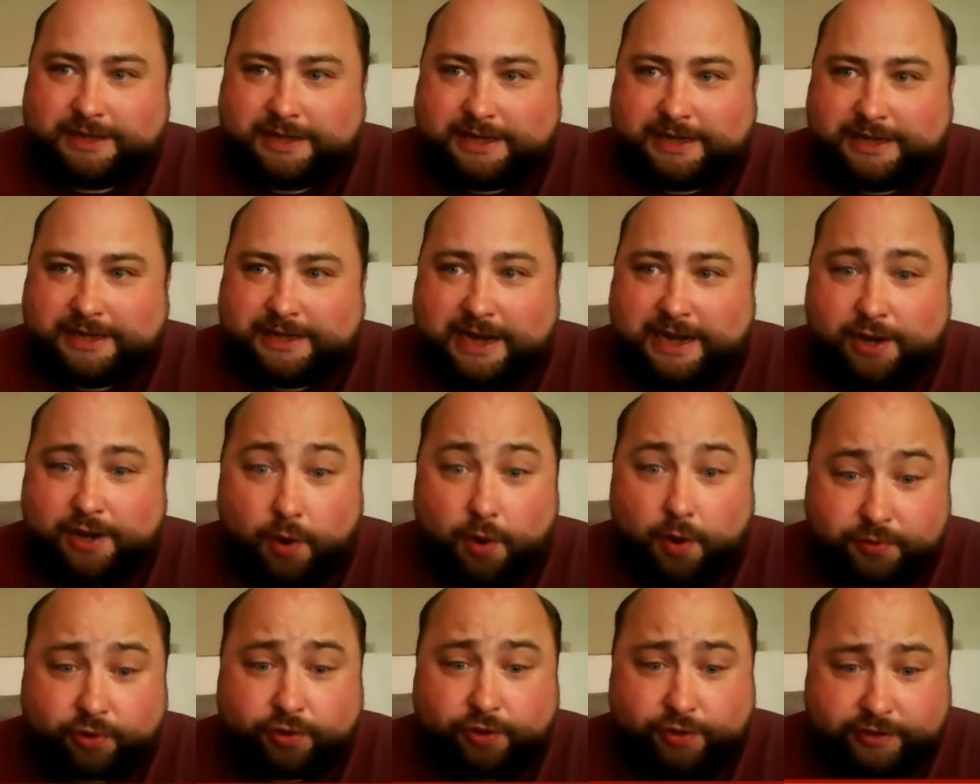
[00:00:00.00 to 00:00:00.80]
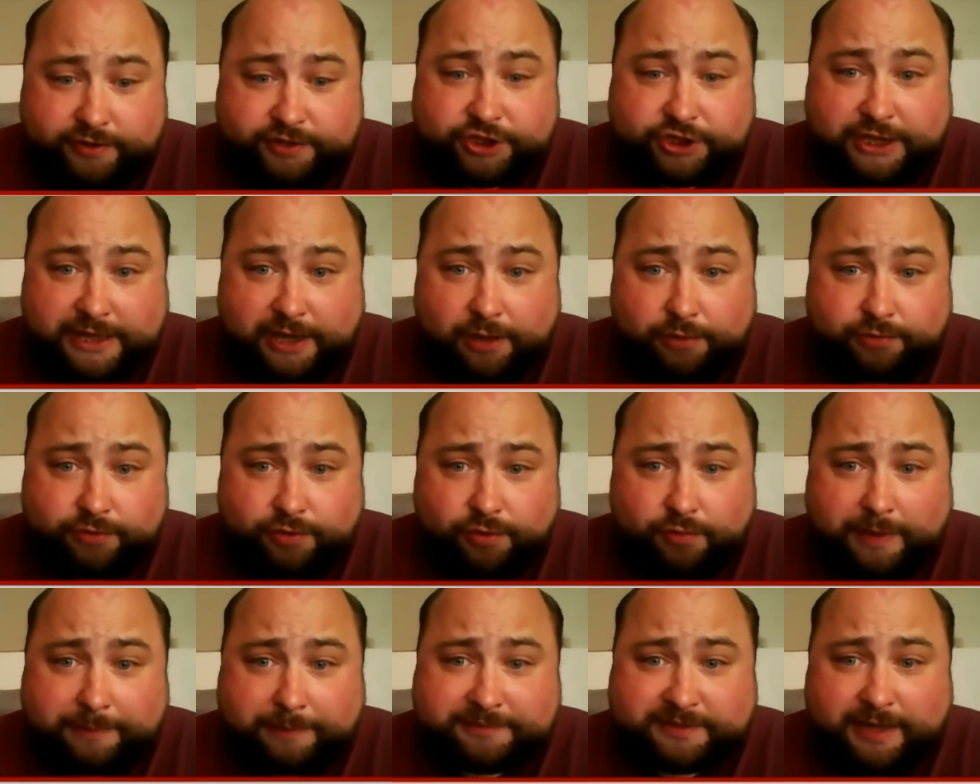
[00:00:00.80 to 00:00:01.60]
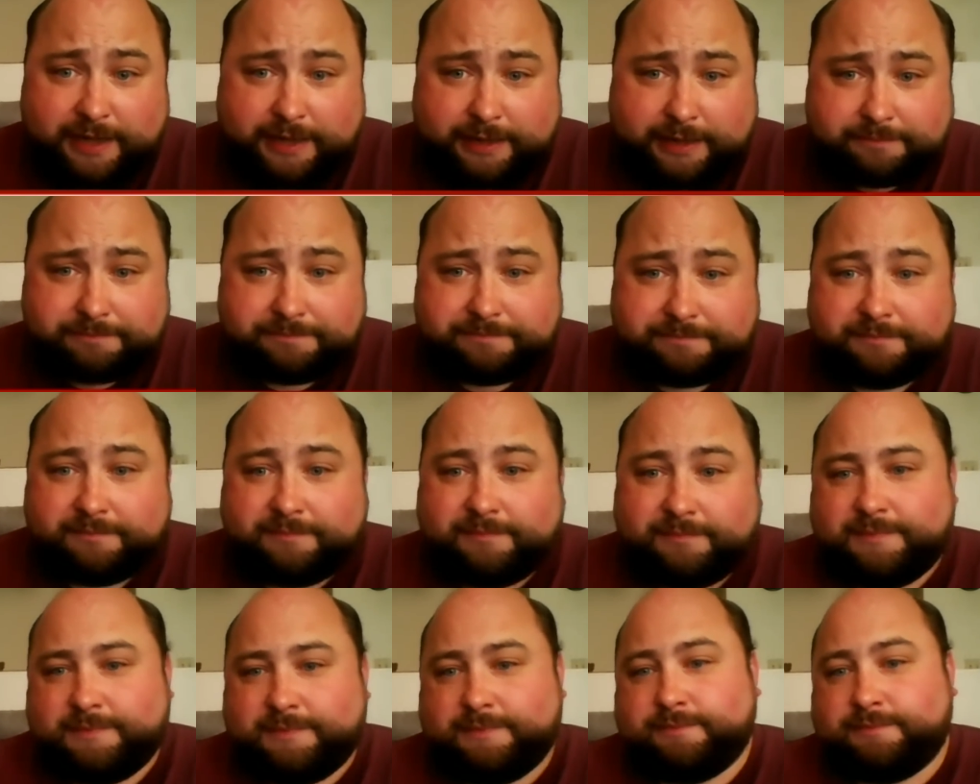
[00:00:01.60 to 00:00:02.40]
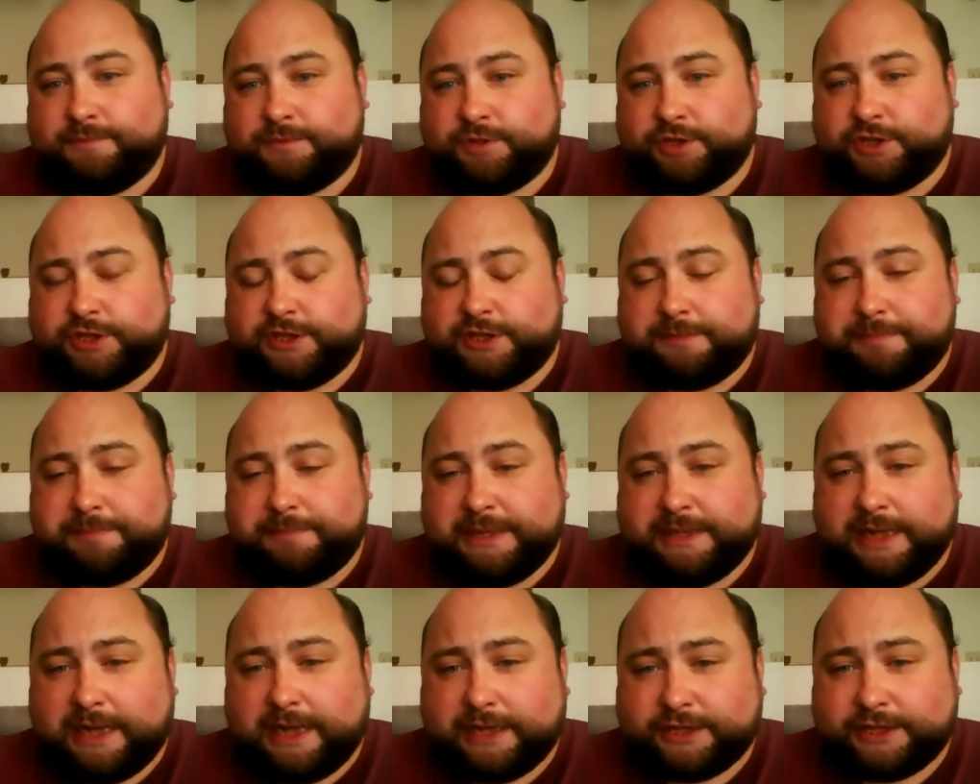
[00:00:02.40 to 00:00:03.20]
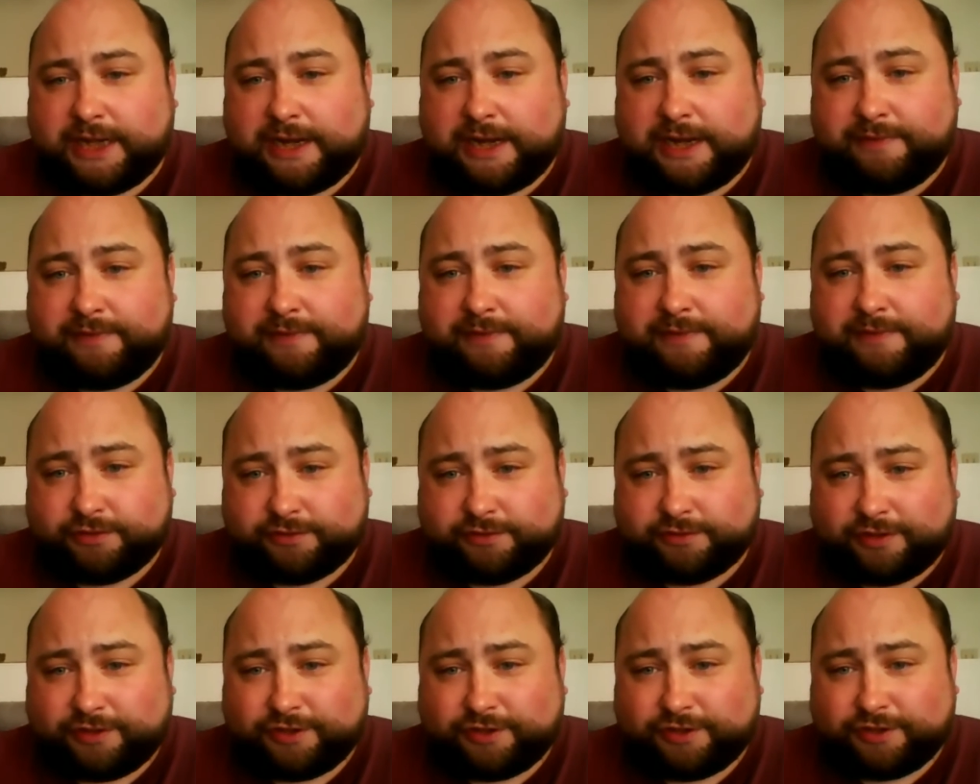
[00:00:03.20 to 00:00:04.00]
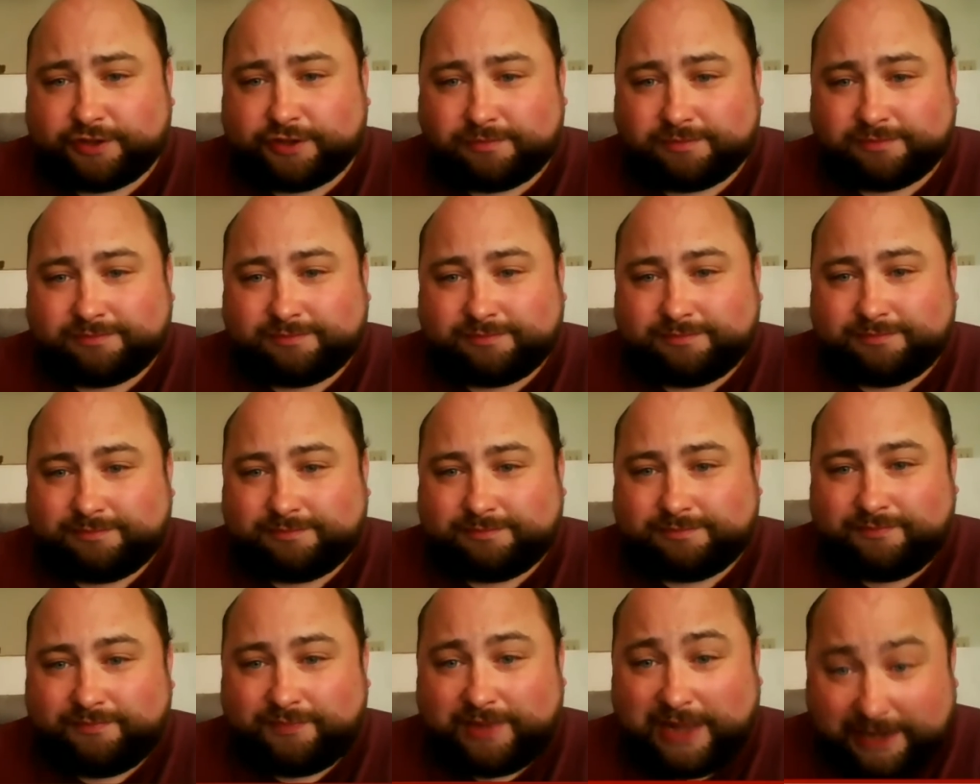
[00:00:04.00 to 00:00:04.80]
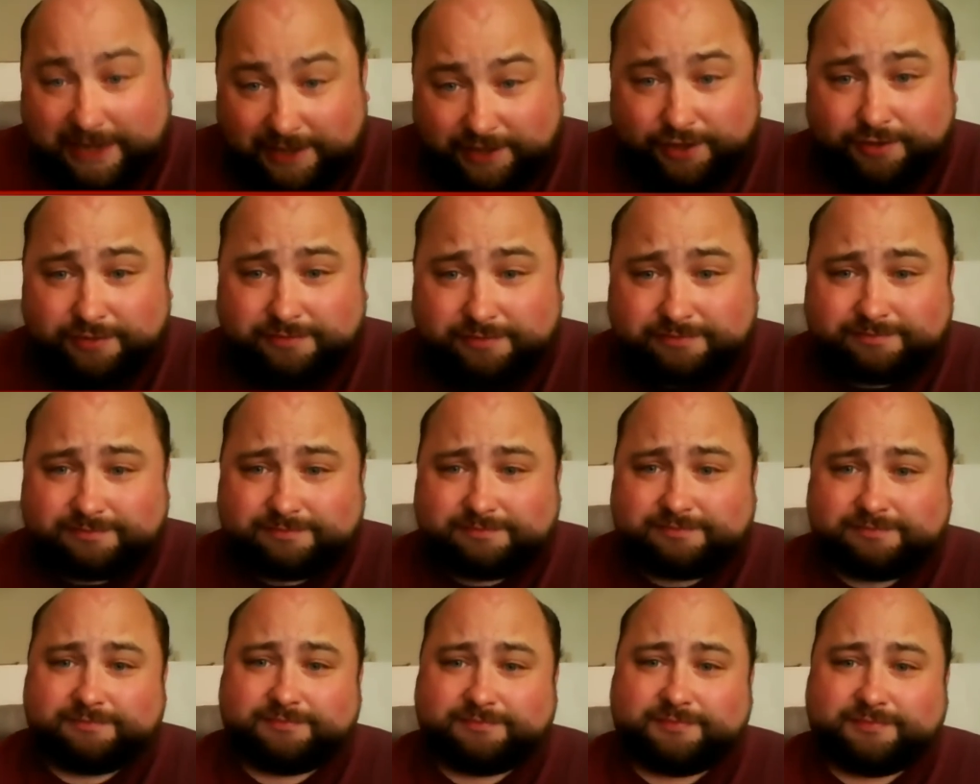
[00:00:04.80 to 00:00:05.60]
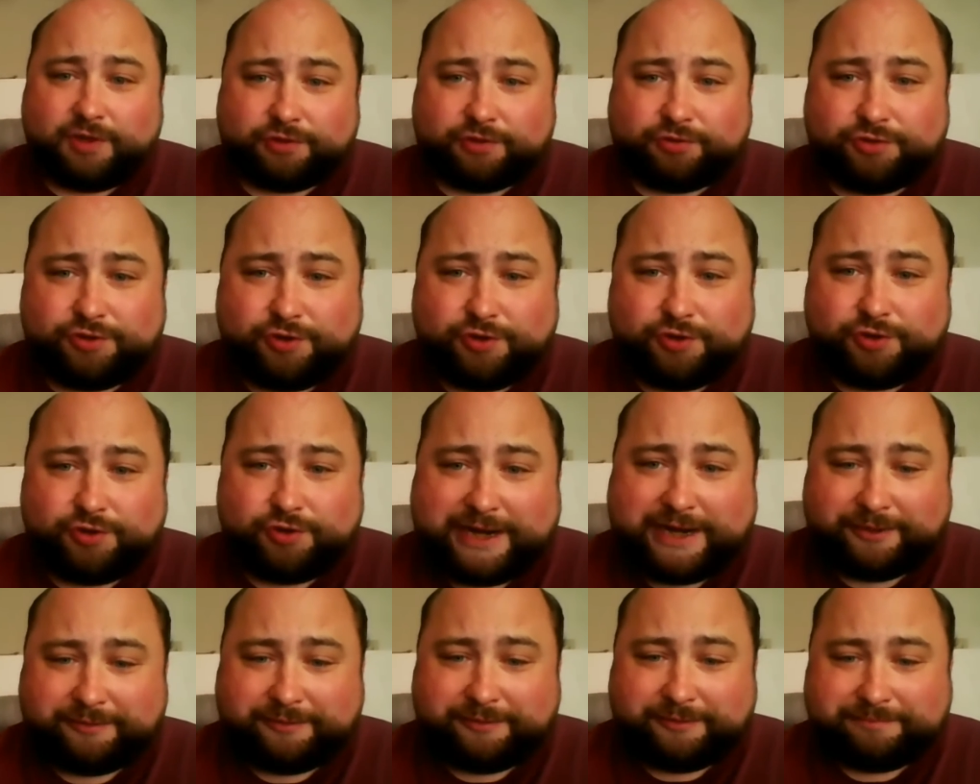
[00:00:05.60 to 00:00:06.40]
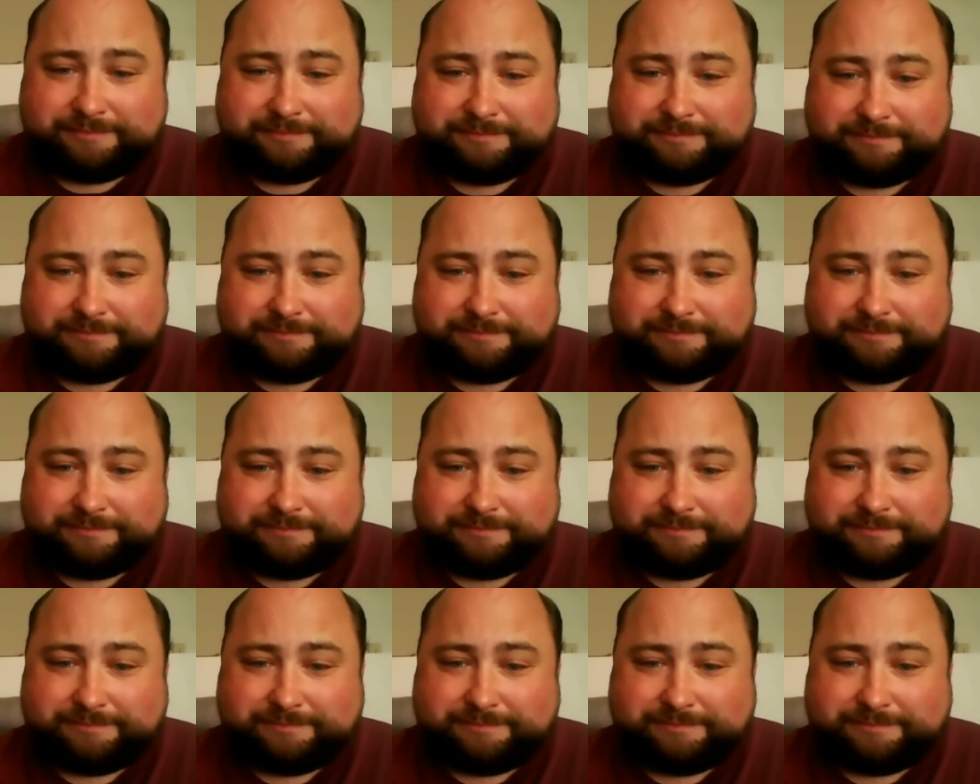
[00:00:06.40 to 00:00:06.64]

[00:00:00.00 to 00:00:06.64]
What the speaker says: And I hope you're going to check out the website, gp-adventures.com. Thank you. Talk to you later.